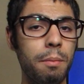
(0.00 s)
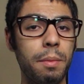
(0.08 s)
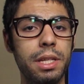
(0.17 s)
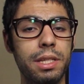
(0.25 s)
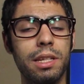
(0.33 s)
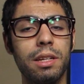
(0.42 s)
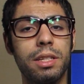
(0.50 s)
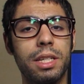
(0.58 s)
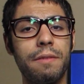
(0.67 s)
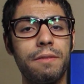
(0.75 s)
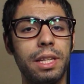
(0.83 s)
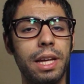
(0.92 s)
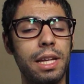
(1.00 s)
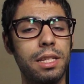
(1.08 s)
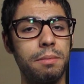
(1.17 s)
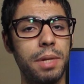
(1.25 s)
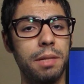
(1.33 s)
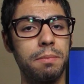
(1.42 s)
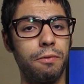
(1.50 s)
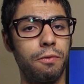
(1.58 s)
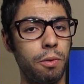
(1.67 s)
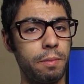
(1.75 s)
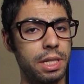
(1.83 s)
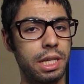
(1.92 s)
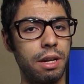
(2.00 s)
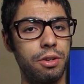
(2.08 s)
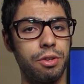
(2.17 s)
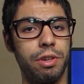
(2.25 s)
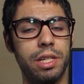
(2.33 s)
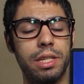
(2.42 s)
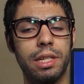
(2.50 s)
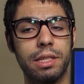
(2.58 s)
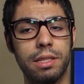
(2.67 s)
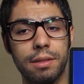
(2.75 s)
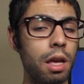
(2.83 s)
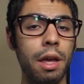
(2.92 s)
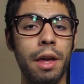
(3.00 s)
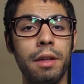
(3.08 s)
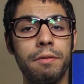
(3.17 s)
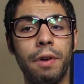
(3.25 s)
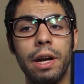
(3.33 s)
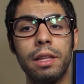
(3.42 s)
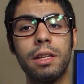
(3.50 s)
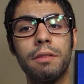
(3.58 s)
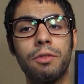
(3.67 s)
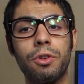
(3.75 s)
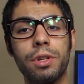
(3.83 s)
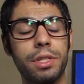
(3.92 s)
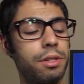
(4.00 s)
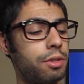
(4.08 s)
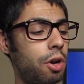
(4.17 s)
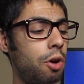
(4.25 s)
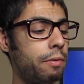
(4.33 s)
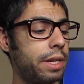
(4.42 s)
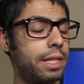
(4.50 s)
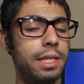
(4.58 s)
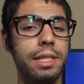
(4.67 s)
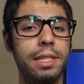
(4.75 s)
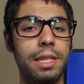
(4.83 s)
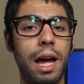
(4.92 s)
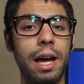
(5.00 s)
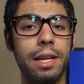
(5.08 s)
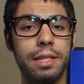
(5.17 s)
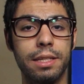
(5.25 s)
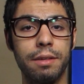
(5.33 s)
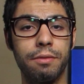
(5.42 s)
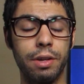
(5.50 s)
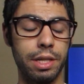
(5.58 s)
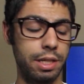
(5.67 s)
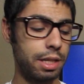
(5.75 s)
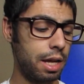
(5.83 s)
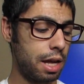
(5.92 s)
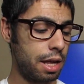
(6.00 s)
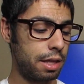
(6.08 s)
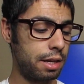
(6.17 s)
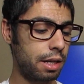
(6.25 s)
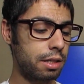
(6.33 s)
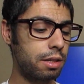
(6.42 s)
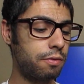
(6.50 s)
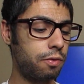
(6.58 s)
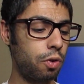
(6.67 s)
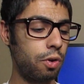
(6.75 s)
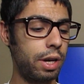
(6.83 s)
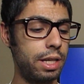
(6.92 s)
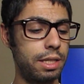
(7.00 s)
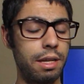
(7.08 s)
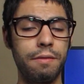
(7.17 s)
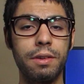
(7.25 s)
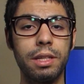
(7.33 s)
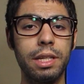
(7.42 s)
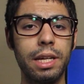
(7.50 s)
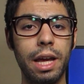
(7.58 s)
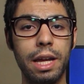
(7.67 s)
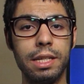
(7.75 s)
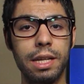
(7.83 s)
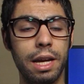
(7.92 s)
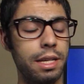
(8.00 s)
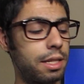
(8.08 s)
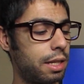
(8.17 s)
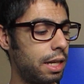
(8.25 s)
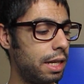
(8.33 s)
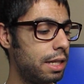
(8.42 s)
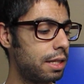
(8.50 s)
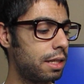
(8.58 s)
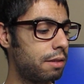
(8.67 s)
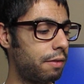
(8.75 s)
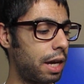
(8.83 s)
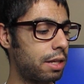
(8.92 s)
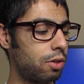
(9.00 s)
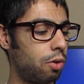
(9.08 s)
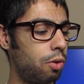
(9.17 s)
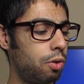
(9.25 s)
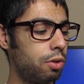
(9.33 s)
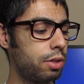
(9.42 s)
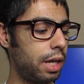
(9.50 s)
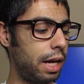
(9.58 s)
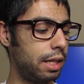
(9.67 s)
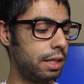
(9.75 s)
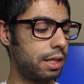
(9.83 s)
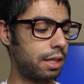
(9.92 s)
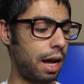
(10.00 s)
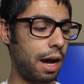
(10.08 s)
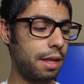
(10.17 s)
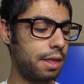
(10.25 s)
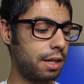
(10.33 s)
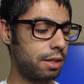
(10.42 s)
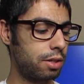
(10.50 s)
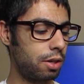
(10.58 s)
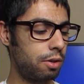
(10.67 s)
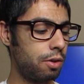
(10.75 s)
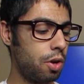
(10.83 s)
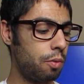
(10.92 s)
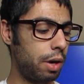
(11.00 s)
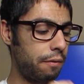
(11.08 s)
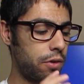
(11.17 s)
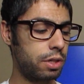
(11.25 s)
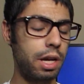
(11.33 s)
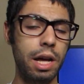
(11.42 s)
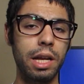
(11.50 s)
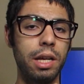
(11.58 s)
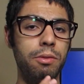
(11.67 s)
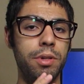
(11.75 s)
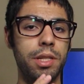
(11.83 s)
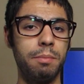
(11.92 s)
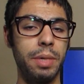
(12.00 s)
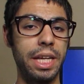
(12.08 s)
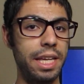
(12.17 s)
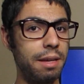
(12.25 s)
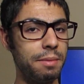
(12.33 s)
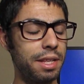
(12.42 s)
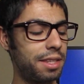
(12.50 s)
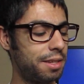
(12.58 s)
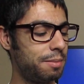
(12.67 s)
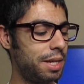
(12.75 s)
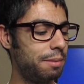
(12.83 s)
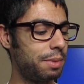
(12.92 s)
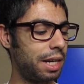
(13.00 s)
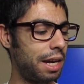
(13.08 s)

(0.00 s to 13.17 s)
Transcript: but it still definitely has some nice performance characteristics. And finally, of course, there's always the size difference. The Nexus 4 is definitely a nice, easy device to hold, at least I think so. When I first got it, it was a behemoth to me, but